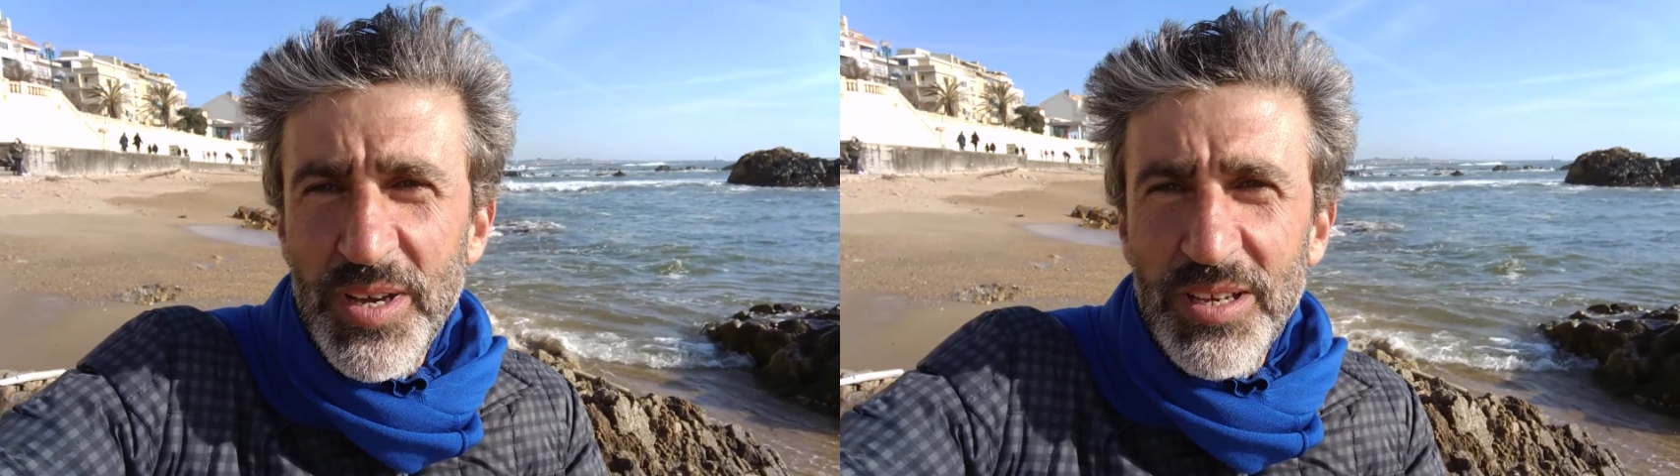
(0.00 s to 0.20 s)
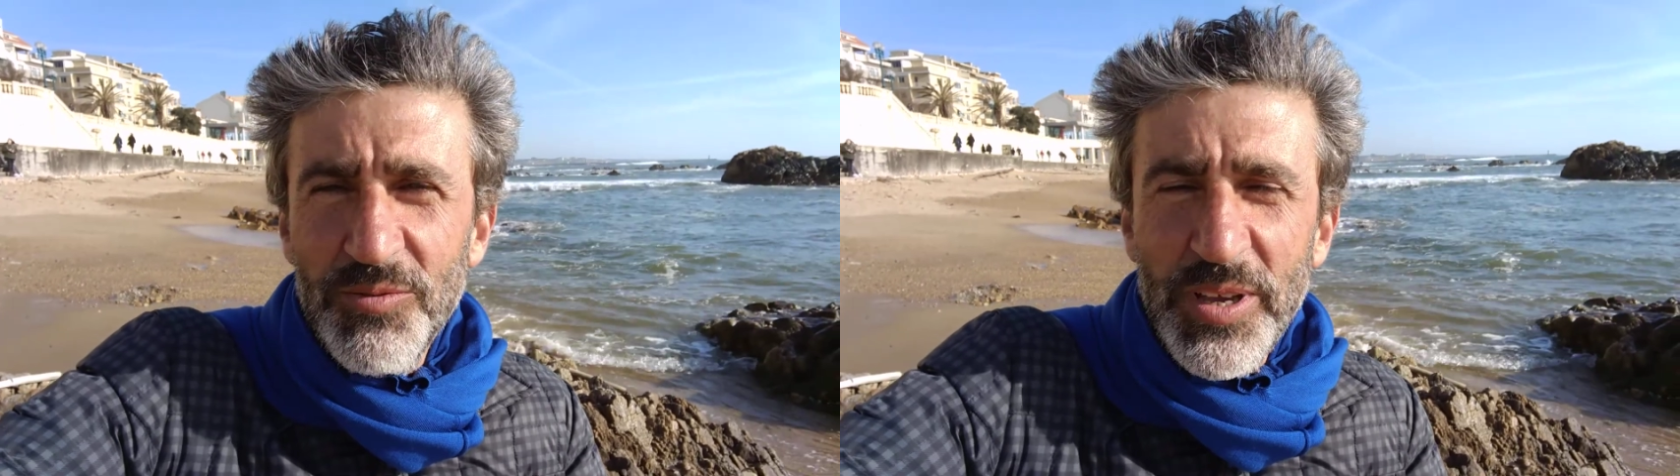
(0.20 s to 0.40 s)

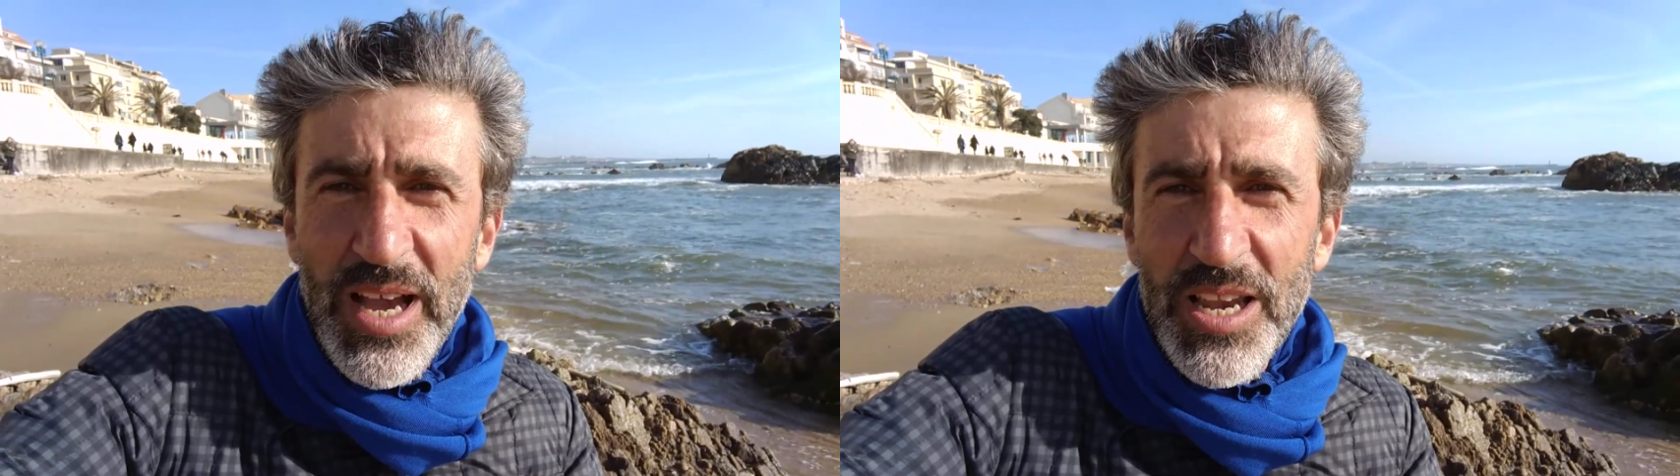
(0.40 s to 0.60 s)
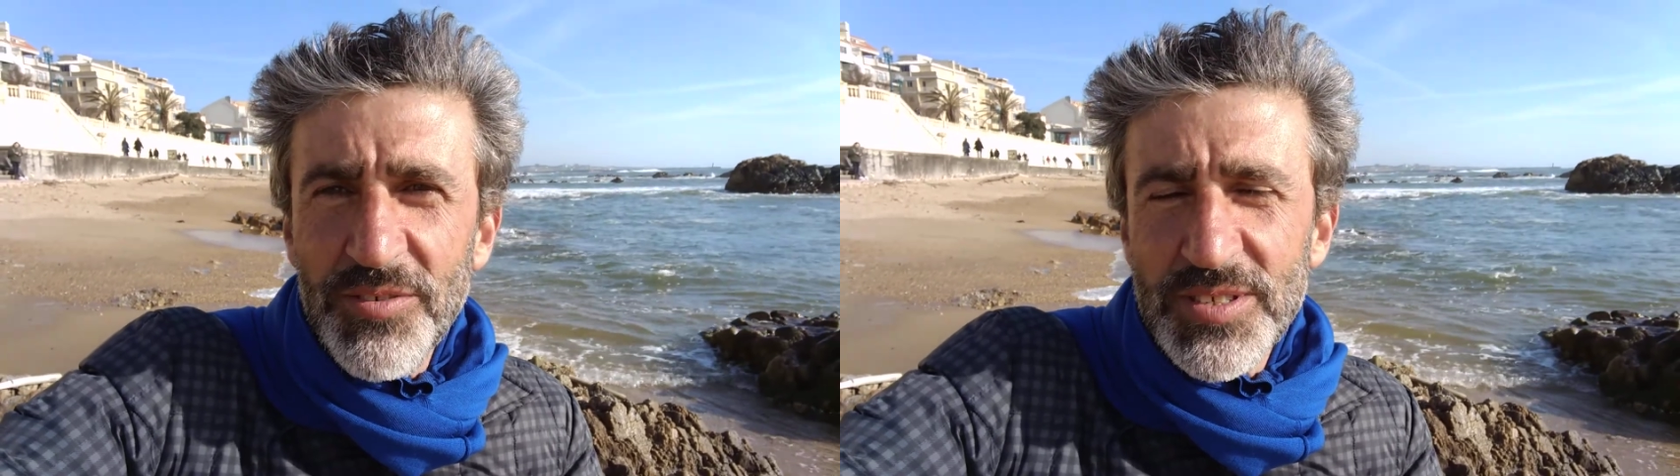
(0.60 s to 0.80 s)
and we
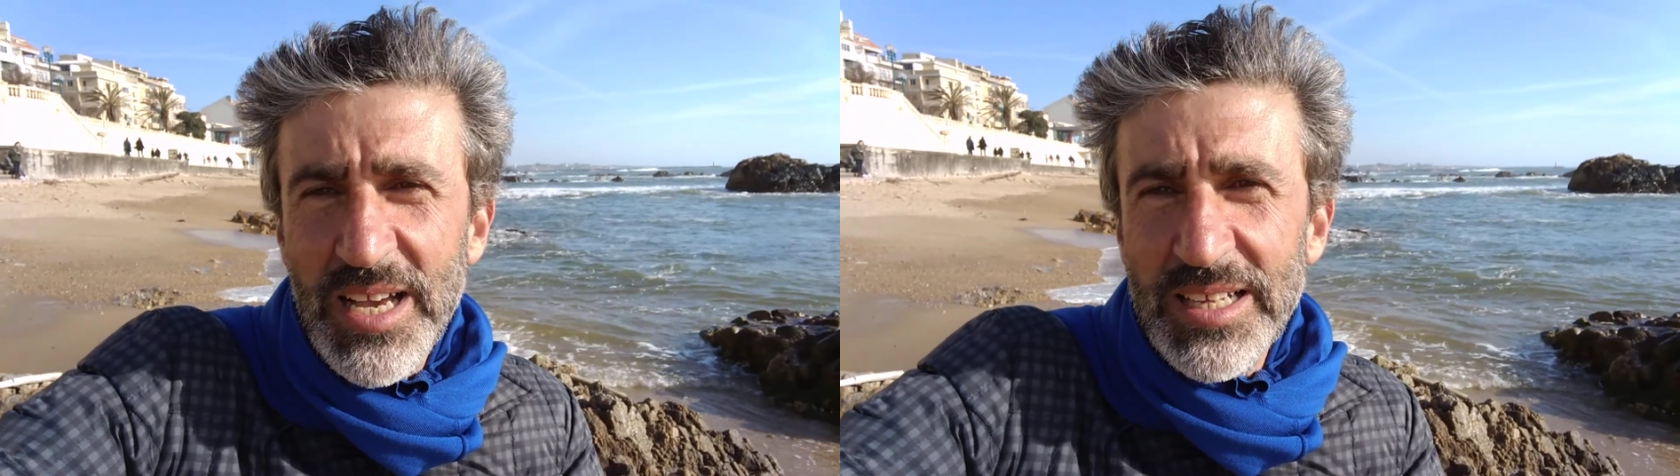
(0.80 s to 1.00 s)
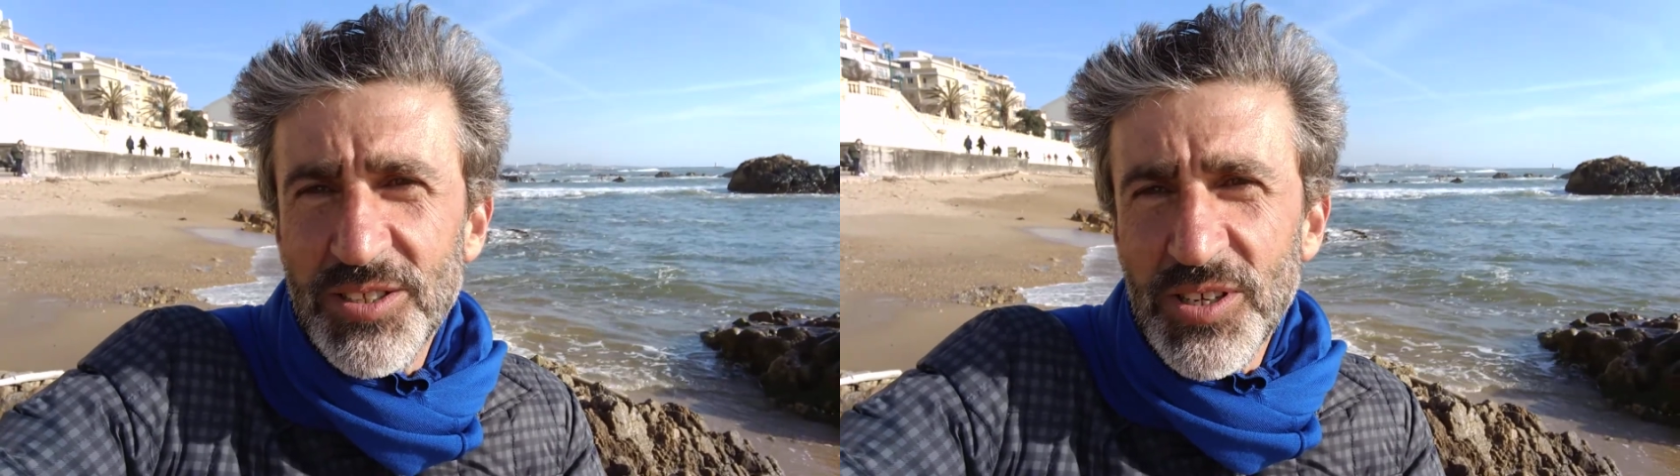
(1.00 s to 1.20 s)
kind of
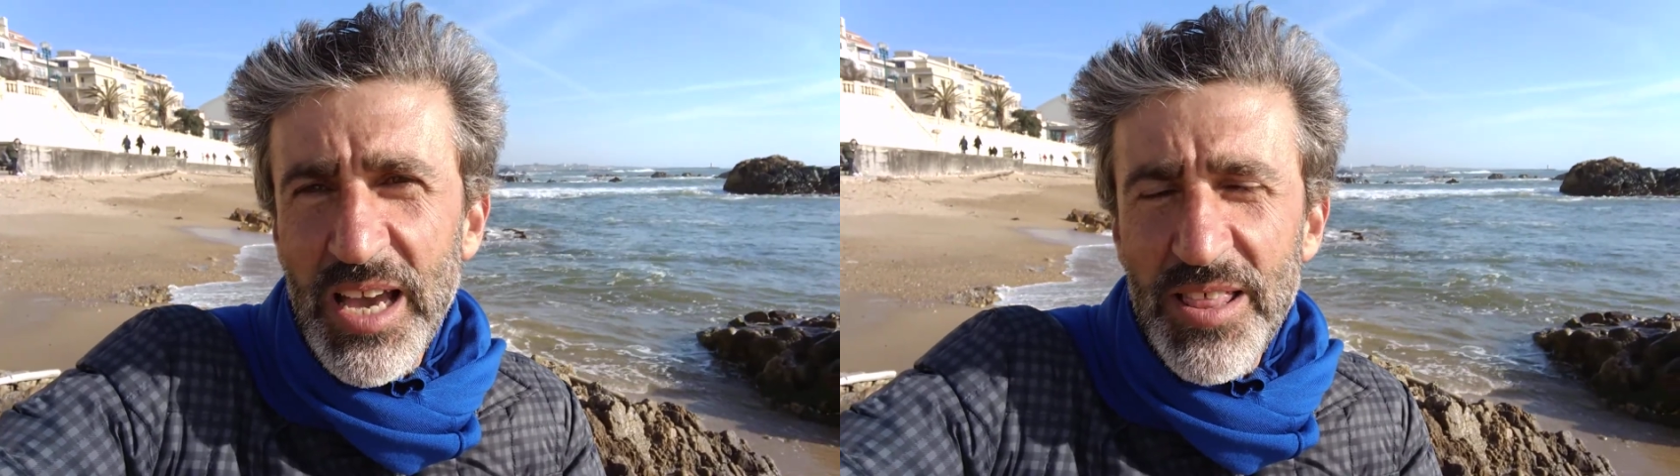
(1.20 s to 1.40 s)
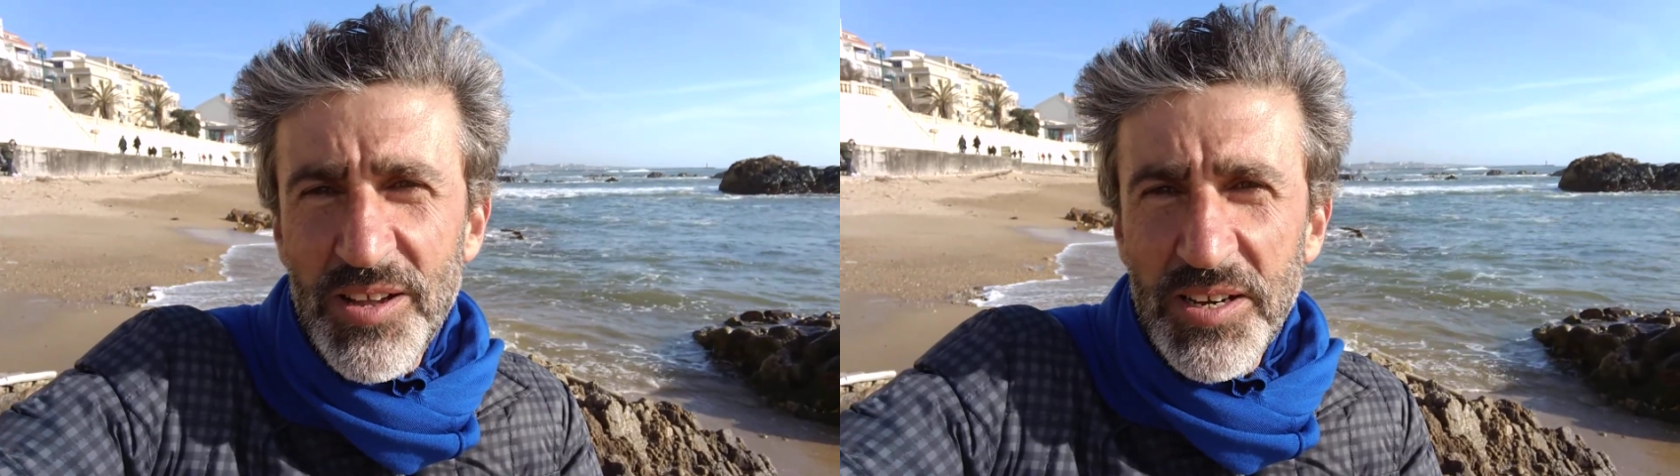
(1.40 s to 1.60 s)
sat together